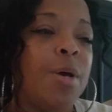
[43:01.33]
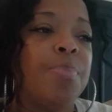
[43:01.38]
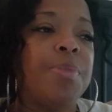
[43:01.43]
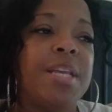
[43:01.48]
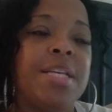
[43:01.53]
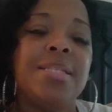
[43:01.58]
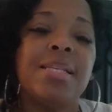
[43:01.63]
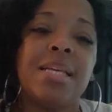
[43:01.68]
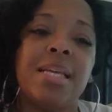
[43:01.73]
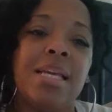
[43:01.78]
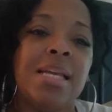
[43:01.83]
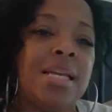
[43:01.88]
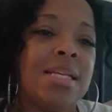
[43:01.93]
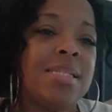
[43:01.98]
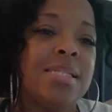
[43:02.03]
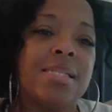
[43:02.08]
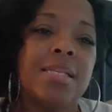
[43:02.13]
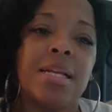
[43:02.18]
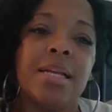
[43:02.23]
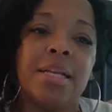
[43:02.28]
help these
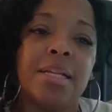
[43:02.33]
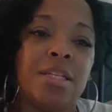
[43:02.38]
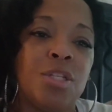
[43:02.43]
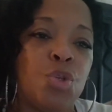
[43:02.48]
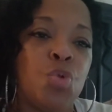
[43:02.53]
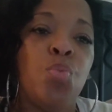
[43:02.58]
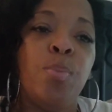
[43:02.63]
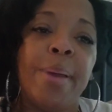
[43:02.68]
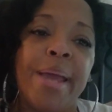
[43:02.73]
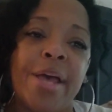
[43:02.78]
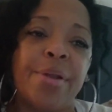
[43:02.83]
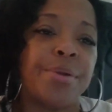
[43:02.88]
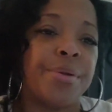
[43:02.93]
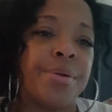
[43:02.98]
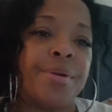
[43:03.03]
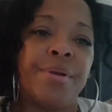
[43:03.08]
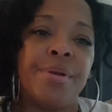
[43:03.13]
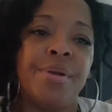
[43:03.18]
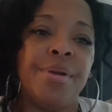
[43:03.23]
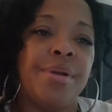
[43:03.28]
kids do
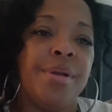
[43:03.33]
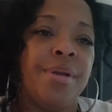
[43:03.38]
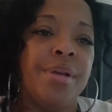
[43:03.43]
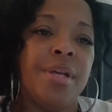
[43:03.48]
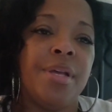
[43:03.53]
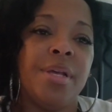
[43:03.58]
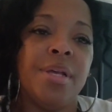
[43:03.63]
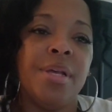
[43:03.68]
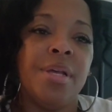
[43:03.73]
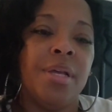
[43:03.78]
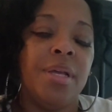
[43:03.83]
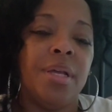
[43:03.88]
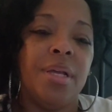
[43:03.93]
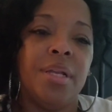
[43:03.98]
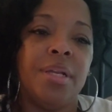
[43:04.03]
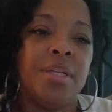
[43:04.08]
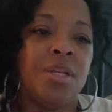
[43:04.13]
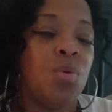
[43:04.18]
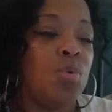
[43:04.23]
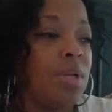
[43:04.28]
better.
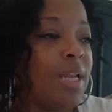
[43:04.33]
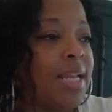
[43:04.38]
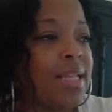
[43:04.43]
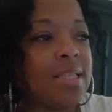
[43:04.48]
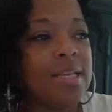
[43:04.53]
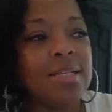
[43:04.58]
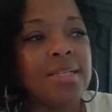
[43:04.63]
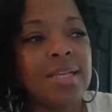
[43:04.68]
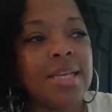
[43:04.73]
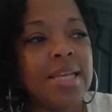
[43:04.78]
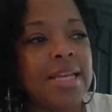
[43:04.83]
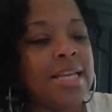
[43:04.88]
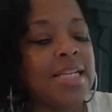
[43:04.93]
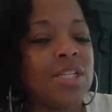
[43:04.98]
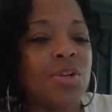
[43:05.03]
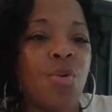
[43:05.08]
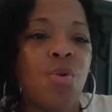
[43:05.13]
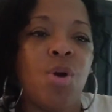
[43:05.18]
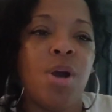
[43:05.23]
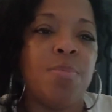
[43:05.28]
Don't let these
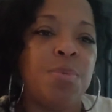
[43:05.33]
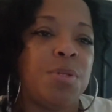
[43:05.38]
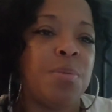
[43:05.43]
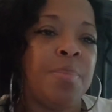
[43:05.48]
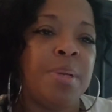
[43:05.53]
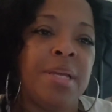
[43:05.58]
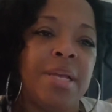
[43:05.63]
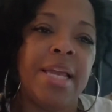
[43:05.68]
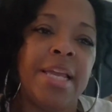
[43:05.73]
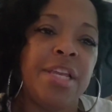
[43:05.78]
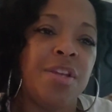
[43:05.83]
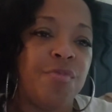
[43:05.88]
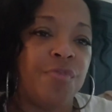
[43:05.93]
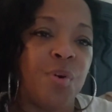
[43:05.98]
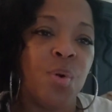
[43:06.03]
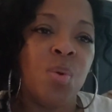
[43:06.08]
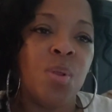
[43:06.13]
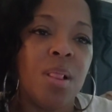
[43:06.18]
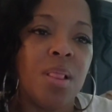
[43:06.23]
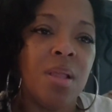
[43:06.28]
kids grow up to be
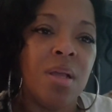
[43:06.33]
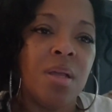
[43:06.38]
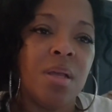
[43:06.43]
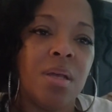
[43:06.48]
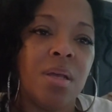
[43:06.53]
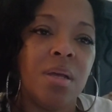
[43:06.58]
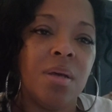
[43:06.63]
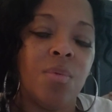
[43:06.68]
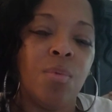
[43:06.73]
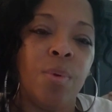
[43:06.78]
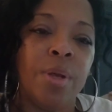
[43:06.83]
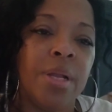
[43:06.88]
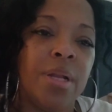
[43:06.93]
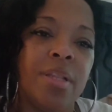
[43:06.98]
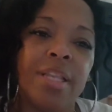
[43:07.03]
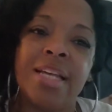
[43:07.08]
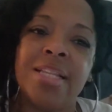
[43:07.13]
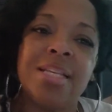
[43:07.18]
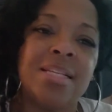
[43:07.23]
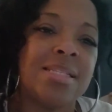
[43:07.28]
evil.
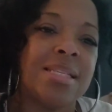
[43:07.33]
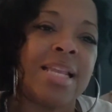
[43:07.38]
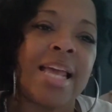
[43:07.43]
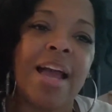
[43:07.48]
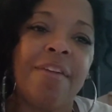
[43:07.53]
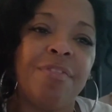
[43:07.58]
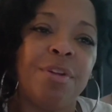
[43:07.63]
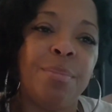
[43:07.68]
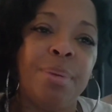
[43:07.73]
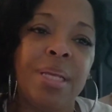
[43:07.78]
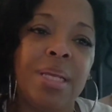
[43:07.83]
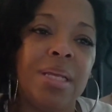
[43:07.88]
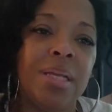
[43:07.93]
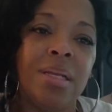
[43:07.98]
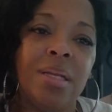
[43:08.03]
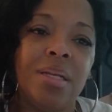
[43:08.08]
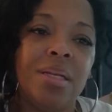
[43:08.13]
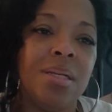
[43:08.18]
That doesn't have to be.